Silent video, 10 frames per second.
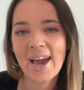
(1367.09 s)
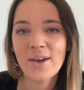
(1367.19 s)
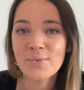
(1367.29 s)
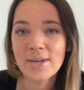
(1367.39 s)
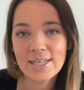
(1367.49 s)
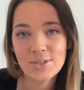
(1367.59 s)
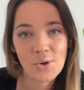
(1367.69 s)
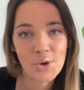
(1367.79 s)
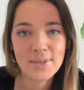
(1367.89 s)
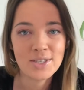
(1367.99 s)
I really do
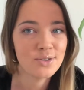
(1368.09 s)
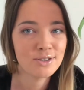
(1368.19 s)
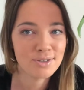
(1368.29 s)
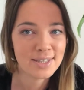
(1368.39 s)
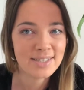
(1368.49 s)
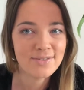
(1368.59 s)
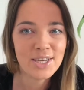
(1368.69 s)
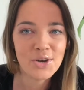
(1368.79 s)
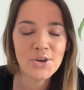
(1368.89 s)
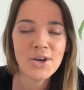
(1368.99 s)
hope that you enjoyed this
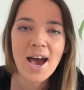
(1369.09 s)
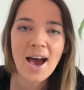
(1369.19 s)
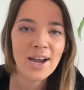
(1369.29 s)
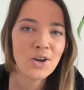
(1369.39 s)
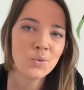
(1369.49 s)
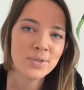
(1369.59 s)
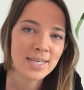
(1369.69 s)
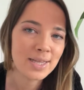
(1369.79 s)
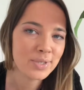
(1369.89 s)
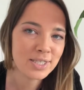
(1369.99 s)
video. I know it was
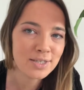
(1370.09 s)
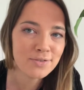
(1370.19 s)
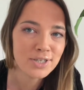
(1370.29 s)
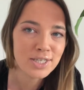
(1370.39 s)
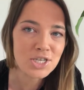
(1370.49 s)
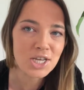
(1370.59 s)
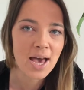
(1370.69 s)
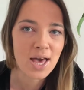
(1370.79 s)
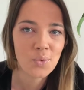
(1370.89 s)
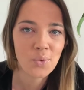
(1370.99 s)
a little bit different,
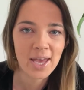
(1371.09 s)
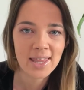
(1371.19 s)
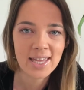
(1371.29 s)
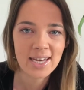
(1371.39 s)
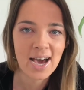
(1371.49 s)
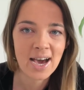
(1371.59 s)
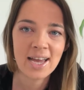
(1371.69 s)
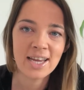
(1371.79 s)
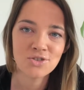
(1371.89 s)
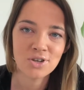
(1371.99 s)
the way that
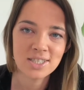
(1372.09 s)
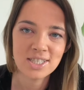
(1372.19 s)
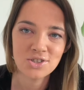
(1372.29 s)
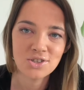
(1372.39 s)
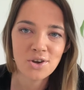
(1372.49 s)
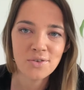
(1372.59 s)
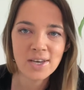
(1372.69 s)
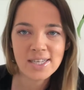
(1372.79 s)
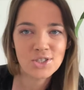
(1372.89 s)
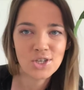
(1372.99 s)
I transitioned
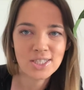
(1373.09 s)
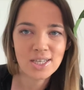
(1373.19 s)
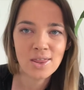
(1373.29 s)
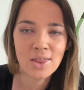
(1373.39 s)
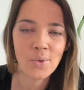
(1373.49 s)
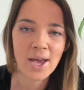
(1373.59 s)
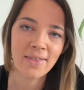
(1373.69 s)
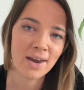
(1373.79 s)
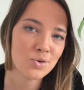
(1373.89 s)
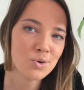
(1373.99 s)
over. It's not the
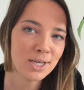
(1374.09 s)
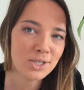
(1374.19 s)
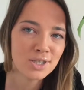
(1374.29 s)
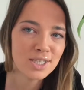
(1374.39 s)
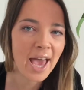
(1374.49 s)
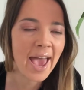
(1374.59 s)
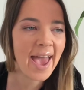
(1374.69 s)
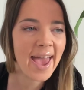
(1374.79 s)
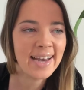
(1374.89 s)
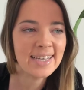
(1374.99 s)
way that I normally do it,
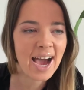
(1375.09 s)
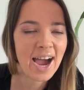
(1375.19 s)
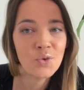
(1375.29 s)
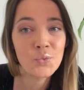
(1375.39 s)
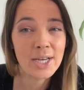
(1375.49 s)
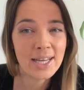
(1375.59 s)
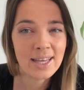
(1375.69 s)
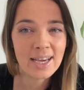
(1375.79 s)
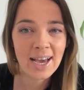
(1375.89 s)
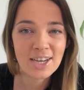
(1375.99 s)
and I really
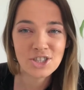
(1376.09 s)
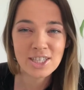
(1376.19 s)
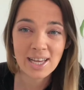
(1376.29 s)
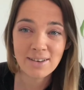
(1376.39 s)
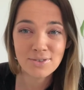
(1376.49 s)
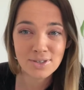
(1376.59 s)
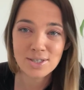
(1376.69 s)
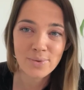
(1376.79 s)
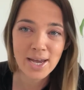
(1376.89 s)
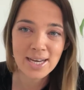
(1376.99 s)
think I actually loved
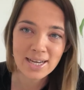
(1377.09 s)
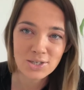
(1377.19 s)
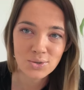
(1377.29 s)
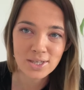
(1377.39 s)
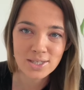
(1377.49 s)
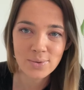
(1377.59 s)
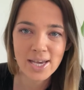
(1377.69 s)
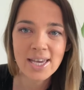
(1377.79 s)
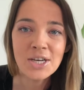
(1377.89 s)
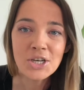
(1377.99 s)
this way and I enjoyed this
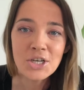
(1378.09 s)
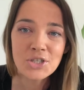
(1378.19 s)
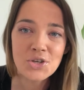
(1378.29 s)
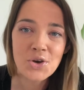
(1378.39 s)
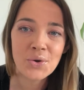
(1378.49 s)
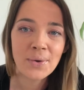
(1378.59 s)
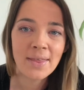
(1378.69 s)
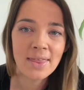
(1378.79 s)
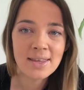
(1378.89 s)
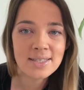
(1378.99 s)
way. So
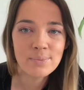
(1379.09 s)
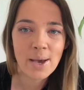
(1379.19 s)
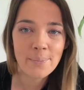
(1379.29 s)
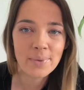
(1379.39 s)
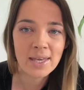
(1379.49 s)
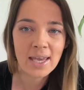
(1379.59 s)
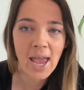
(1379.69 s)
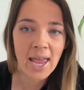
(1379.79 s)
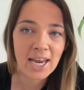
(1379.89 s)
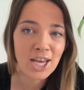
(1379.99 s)
this might
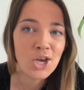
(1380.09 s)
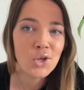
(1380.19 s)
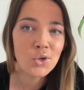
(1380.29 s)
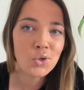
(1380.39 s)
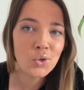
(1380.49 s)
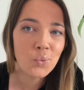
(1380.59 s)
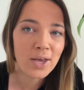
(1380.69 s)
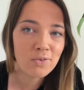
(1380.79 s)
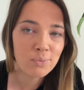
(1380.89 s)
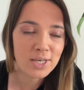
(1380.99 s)
be a new
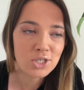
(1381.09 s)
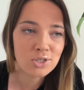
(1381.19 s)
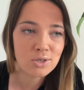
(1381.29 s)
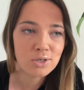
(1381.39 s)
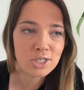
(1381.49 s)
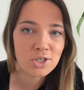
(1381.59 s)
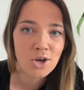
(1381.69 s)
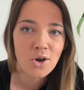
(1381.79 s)
way for me to do it.